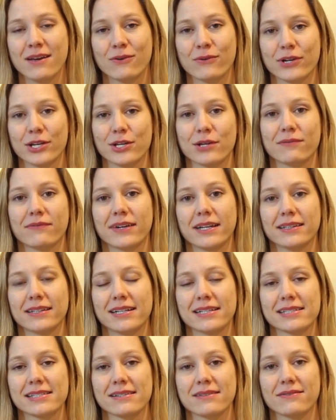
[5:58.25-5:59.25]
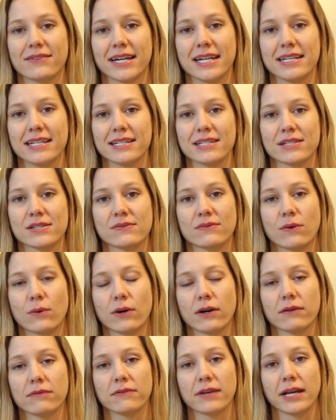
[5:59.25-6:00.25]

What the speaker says: where you can find lots of ideas for